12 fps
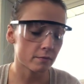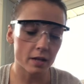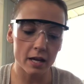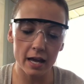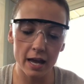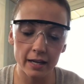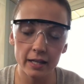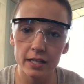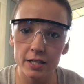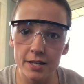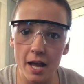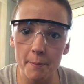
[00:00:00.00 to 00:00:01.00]
Egg
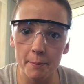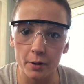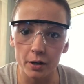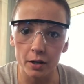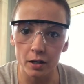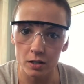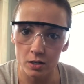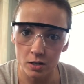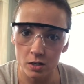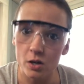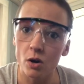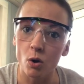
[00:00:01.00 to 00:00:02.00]
number
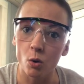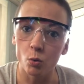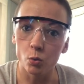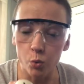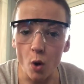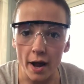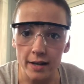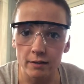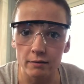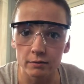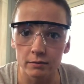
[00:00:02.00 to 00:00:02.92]
1.